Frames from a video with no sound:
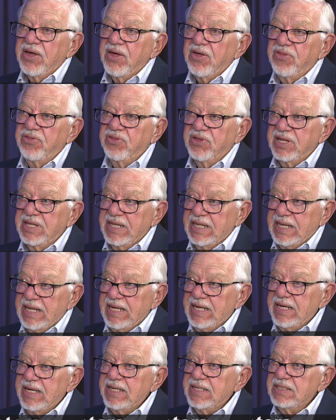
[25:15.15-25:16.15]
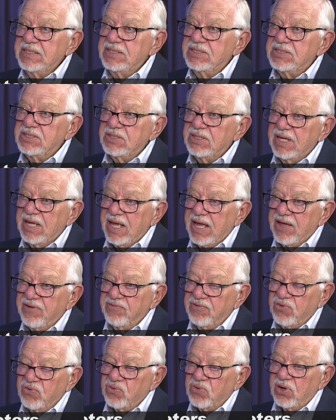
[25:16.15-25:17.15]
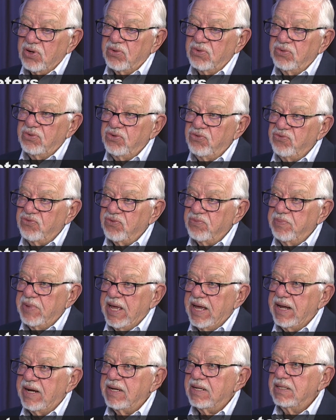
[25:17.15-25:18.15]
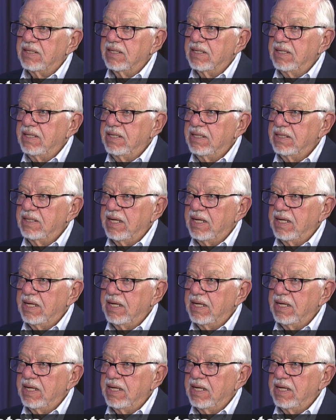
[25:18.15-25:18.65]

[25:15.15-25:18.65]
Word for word: the needs have grown dramatically